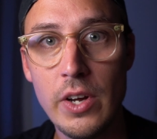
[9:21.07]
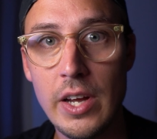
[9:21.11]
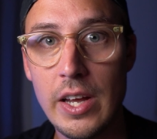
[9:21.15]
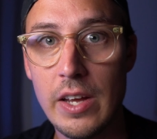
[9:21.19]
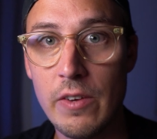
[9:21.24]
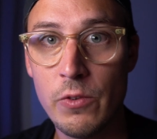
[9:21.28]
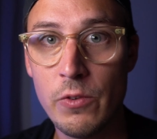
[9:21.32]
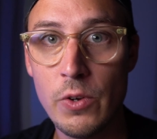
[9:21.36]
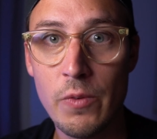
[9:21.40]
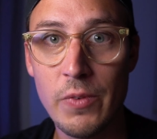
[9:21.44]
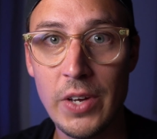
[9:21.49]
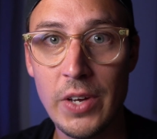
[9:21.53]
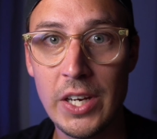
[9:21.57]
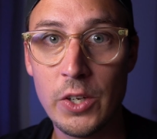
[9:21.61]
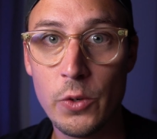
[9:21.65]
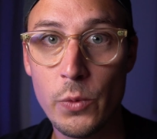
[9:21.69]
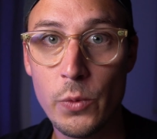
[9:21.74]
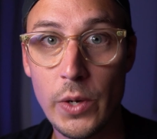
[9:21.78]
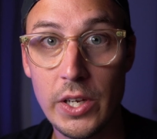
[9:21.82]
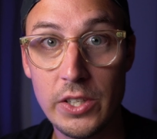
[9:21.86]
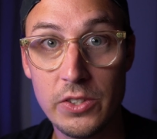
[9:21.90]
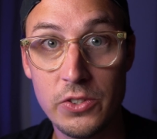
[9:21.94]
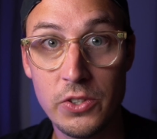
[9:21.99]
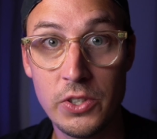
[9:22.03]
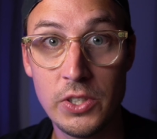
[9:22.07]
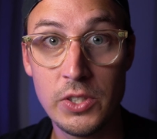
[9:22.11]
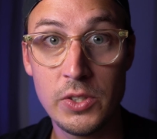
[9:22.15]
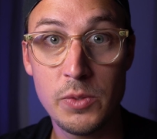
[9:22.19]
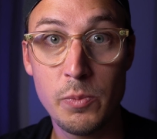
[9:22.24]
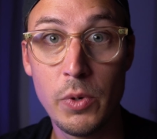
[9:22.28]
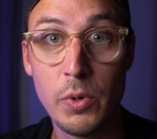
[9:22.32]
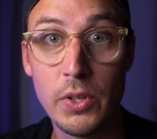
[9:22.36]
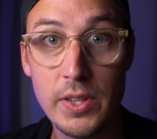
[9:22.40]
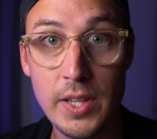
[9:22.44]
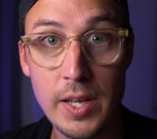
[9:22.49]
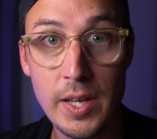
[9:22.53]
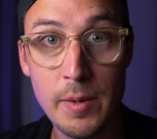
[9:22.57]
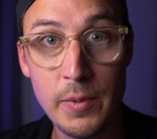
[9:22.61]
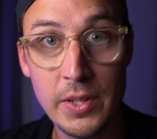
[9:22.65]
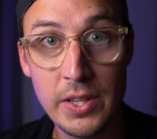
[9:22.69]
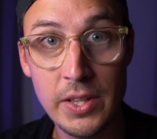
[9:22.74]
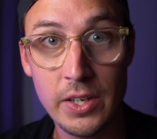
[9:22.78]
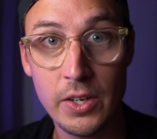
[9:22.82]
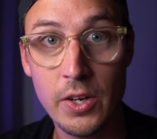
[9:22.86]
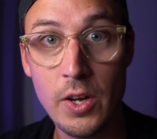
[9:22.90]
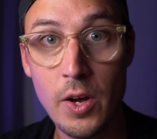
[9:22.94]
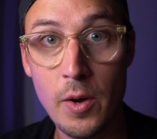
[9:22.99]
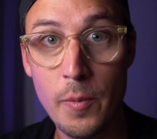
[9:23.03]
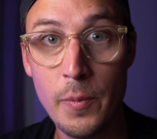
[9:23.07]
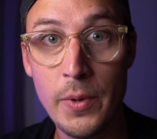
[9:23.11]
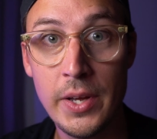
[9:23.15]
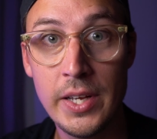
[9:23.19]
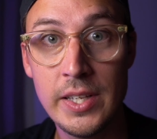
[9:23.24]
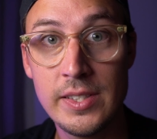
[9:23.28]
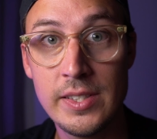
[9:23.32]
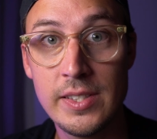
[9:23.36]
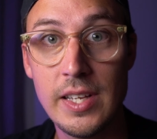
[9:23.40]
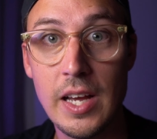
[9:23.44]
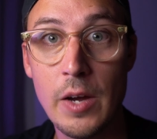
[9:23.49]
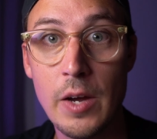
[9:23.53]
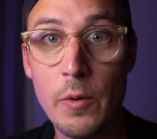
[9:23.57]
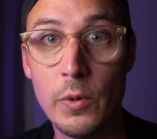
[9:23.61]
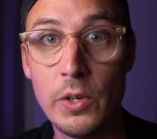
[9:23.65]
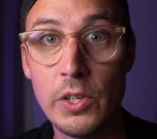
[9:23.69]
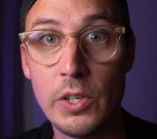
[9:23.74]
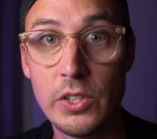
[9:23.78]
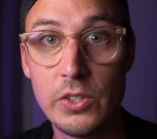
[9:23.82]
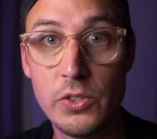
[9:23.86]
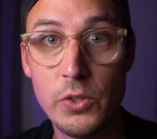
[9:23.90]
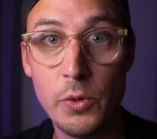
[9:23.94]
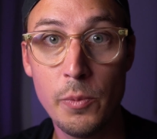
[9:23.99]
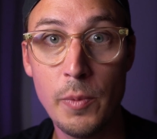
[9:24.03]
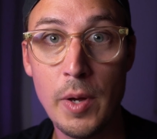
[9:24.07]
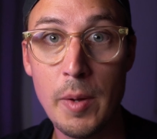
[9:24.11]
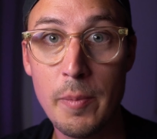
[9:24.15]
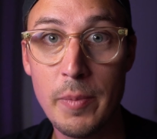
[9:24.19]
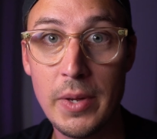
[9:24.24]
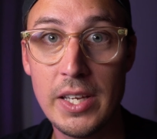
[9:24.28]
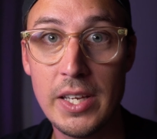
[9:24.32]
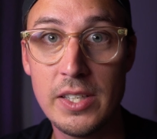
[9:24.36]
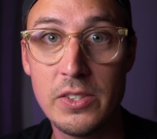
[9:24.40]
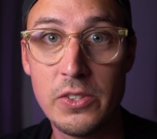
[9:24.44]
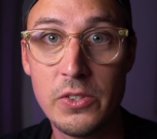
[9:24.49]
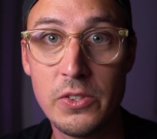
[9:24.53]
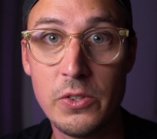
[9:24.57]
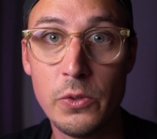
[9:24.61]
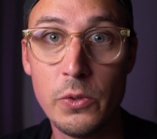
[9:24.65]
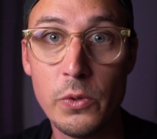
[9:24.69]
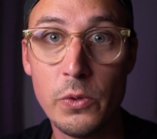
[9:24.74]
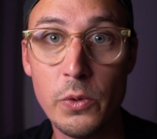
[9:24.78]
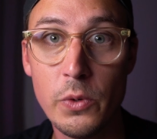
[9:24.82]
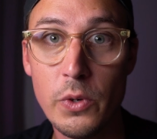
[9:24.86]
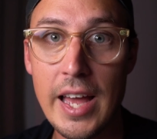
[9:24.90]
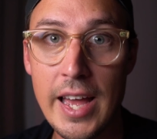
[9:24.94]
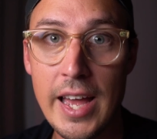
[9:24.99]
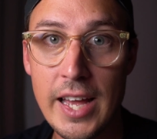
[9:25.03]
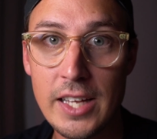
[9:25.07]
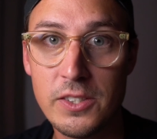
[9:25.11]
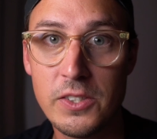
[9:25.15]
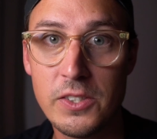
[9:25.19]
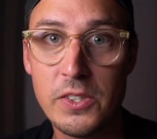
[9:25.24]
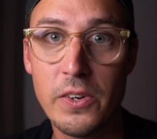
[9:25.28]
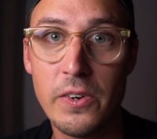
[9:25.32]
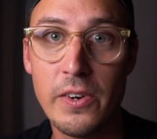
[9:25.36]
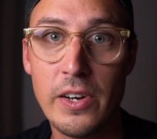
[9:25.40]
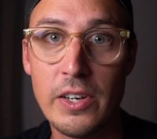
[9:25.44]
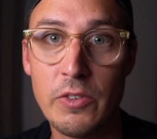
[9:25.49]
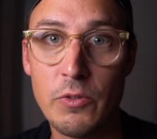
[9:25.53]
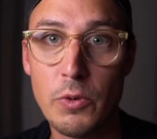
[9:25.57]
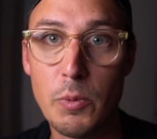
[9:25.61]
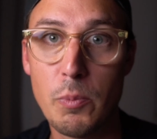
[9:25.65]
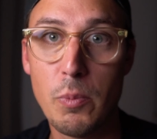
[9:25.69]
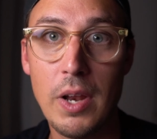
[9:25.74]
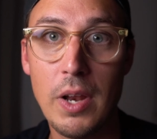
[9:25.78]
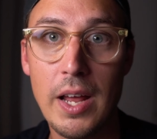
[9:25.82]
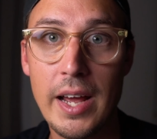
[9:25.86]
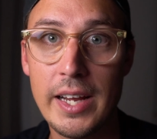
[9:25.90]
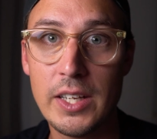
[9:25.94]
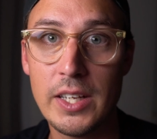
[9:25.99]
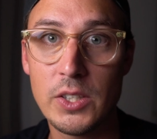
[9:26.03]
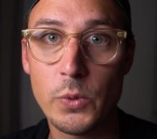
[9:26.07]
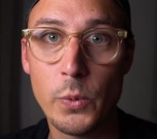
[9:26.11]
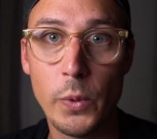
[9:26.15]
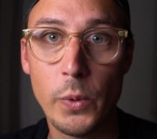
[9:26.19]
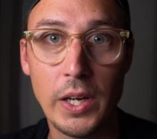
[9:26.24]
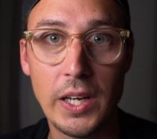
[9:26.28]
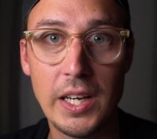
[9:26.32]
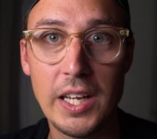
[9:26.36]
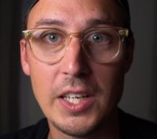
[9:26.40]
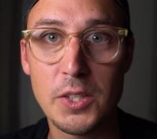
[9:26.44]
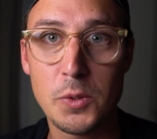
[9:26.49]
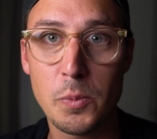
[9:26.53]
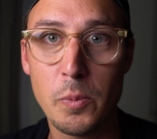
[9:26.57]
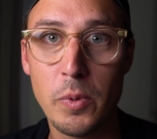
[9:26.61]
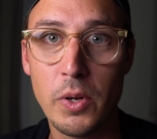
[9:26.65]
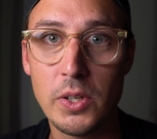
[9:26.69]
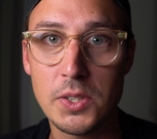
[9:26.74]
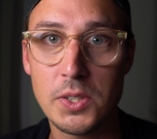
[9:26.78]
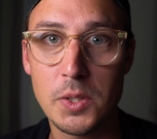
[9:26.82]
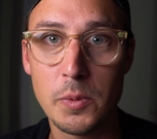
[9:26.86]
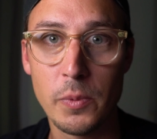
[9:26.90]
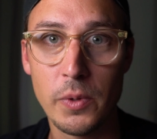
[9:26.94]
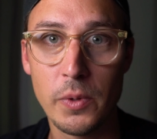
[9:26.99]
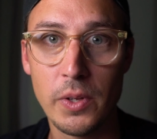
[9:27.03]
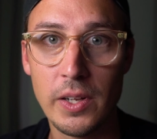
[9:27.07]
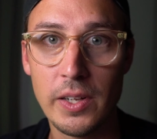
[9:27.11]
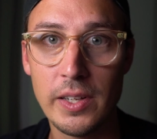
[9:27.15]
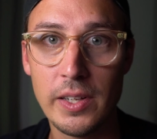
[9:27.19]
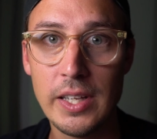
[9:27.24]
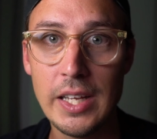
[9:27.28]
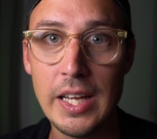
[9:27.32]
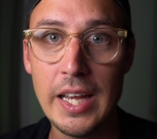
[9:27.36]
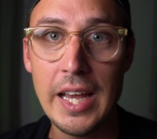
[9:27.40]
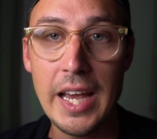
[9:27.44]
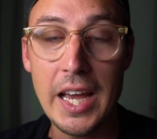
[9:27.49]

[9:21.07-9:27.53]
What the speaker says: If you have any questions, put them in the comments. I will do my best to answer and reply as quickly as possible.